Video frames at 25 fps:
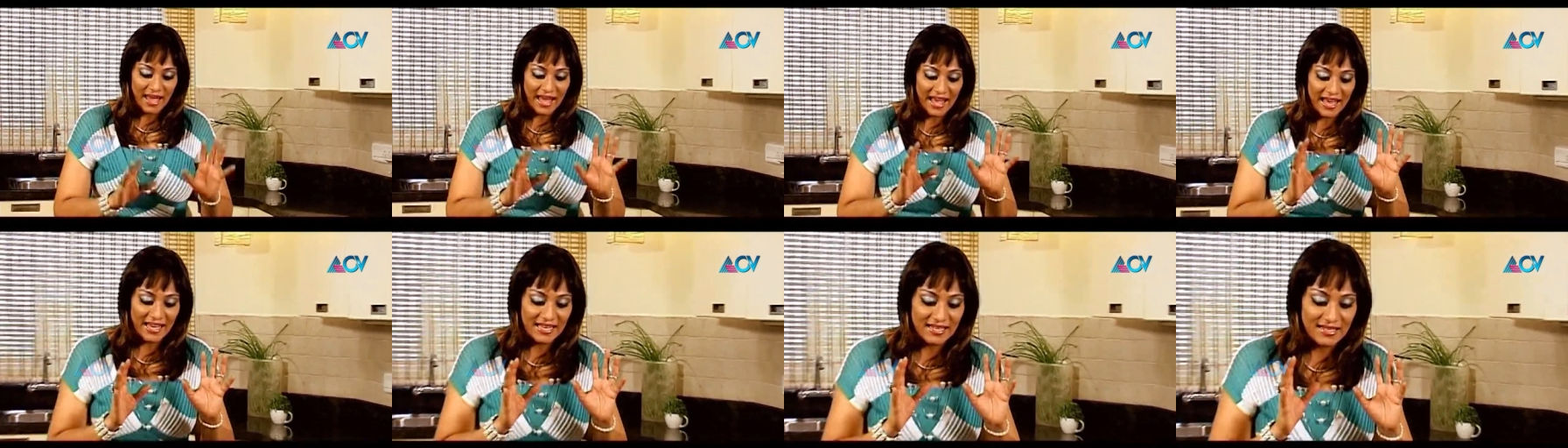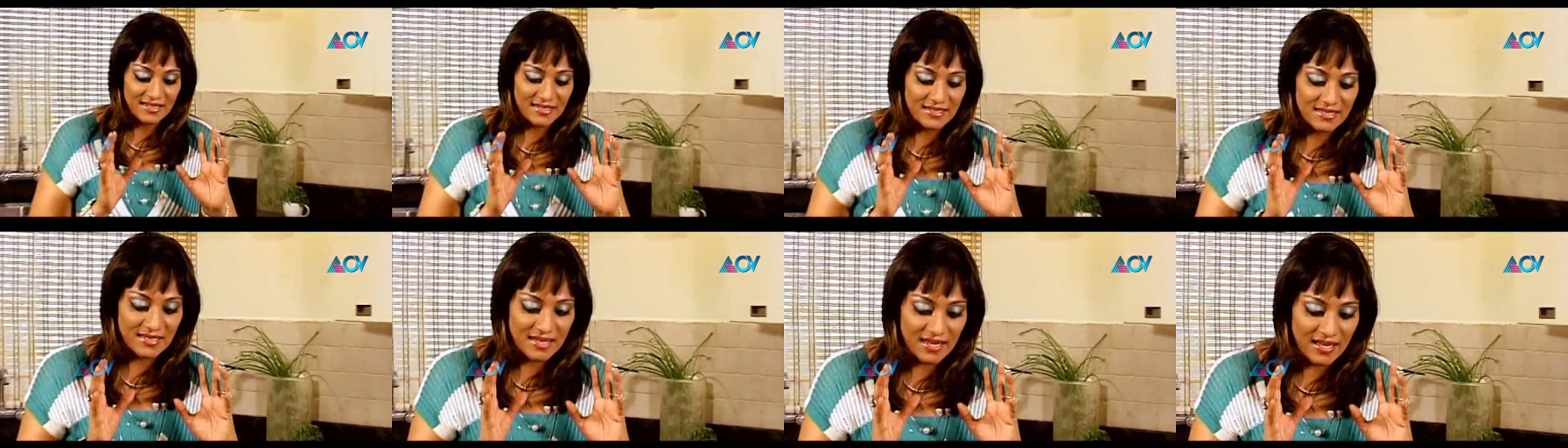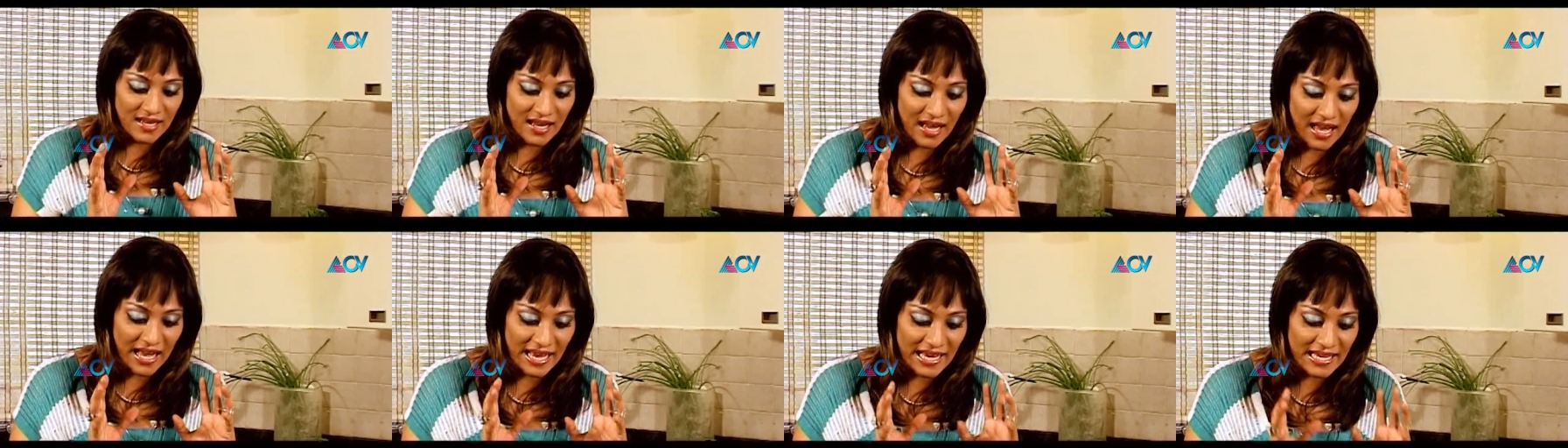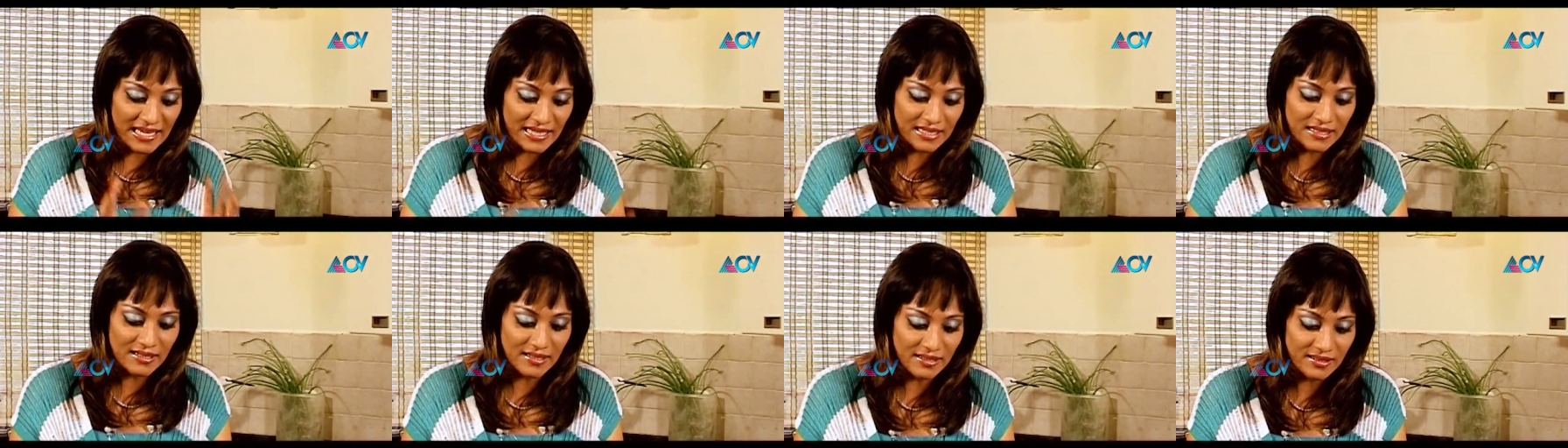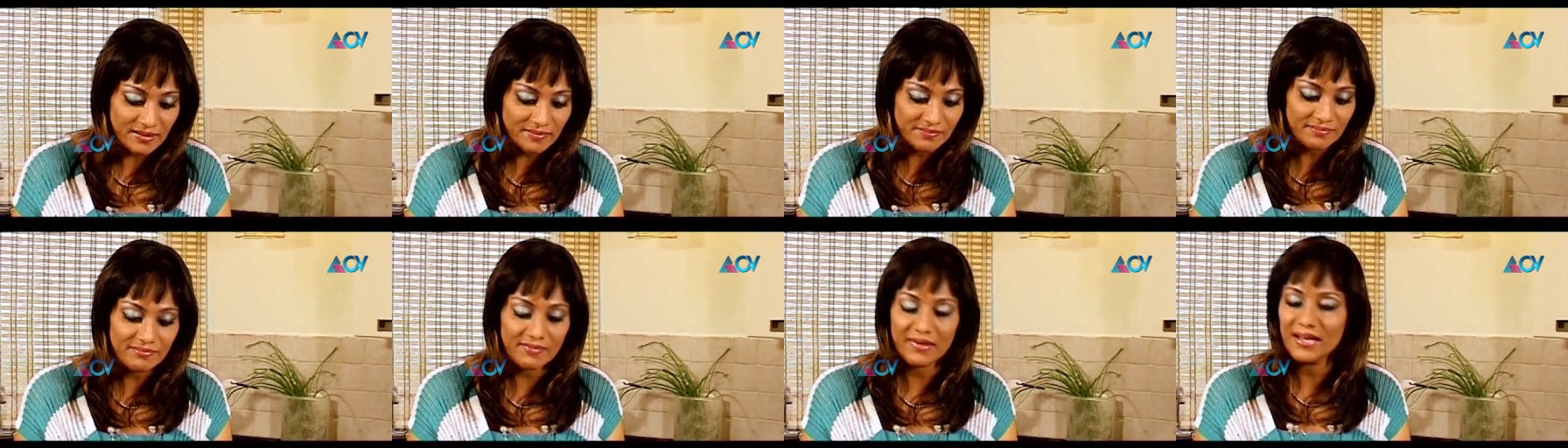and uh, I
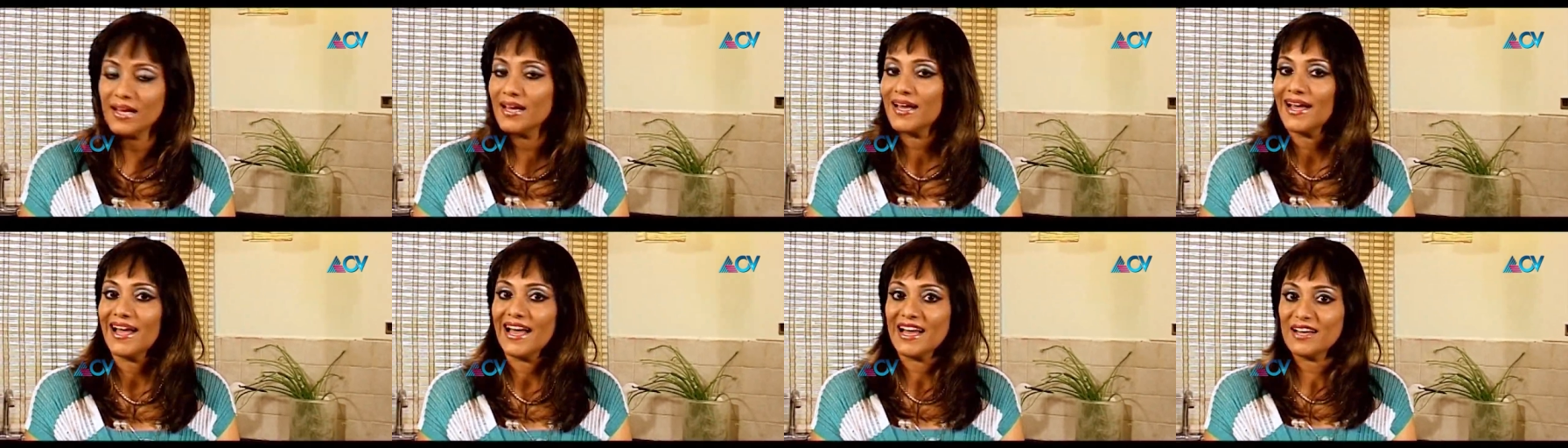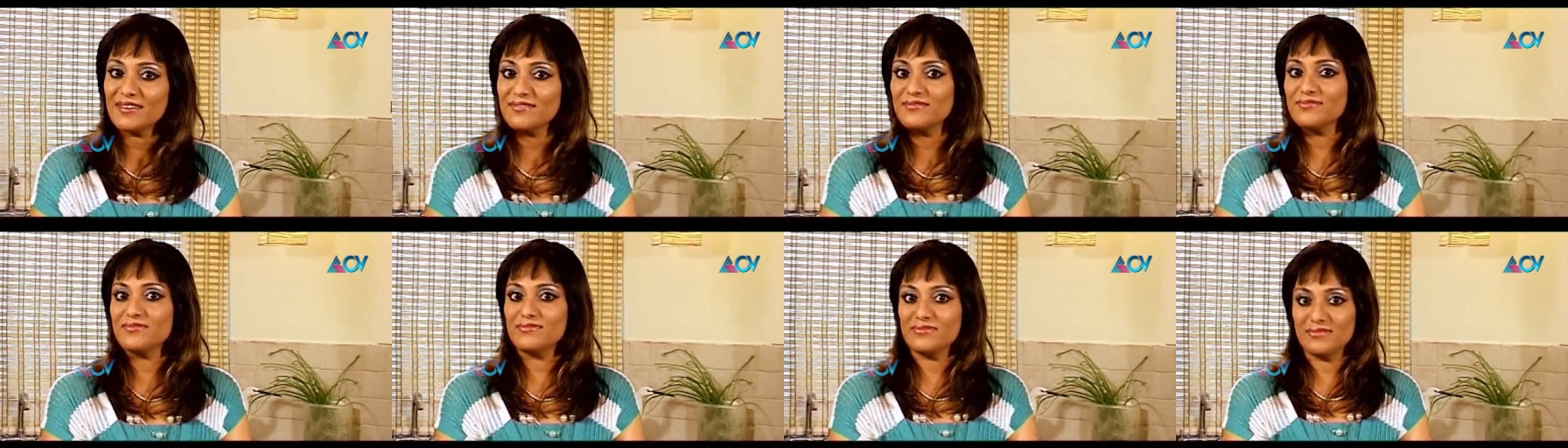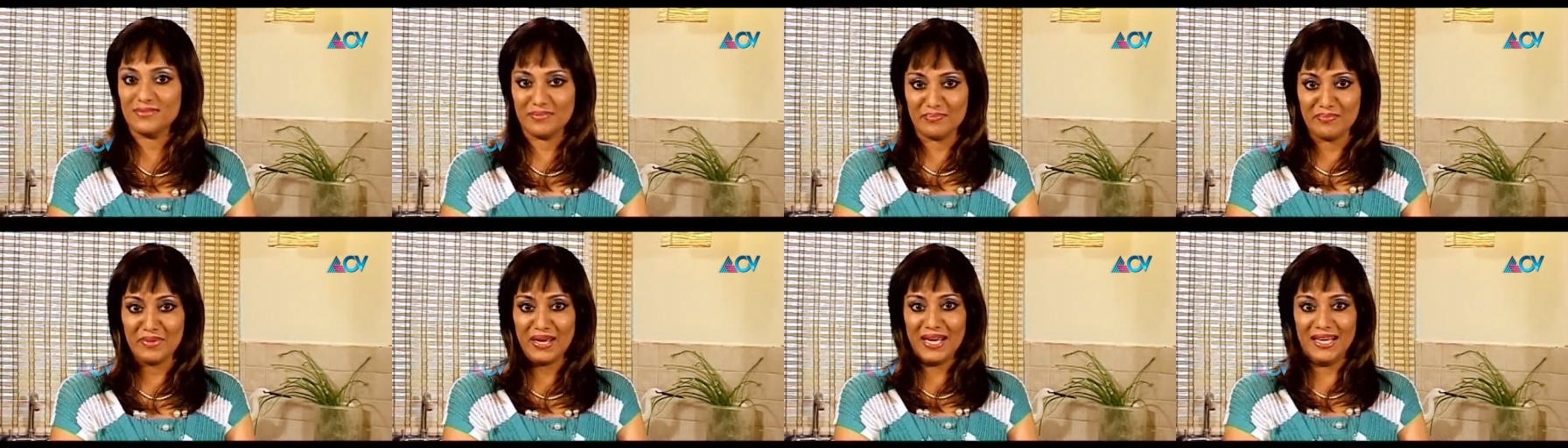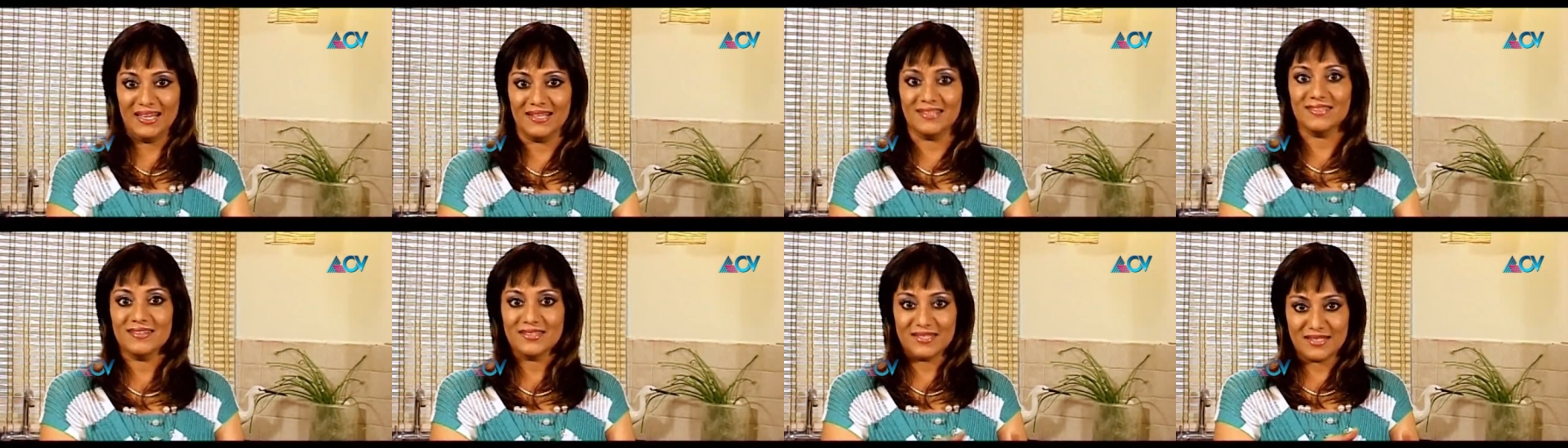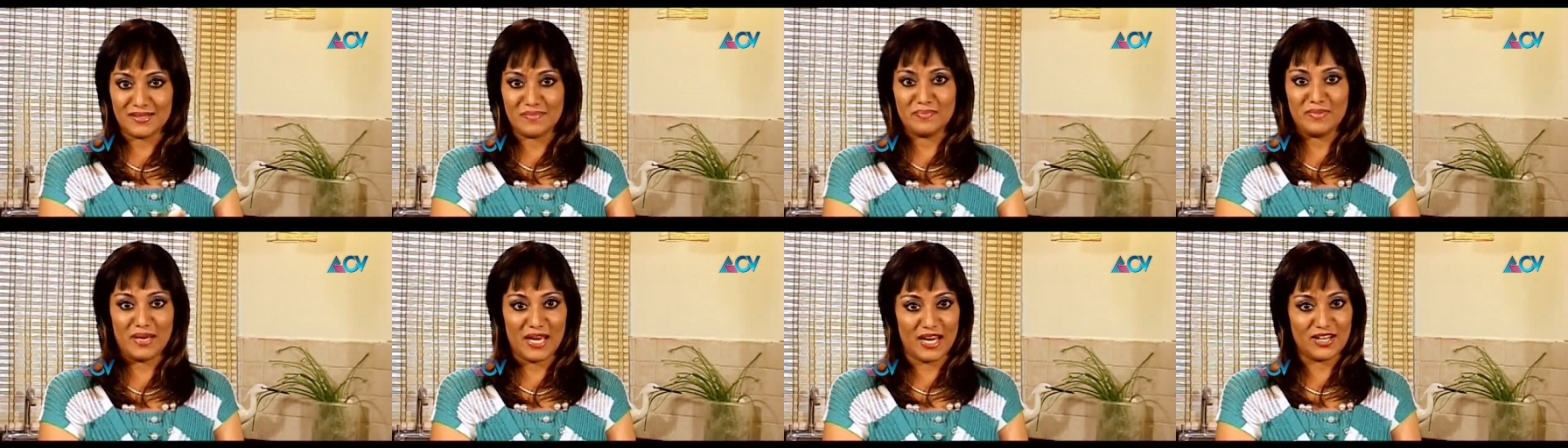have made some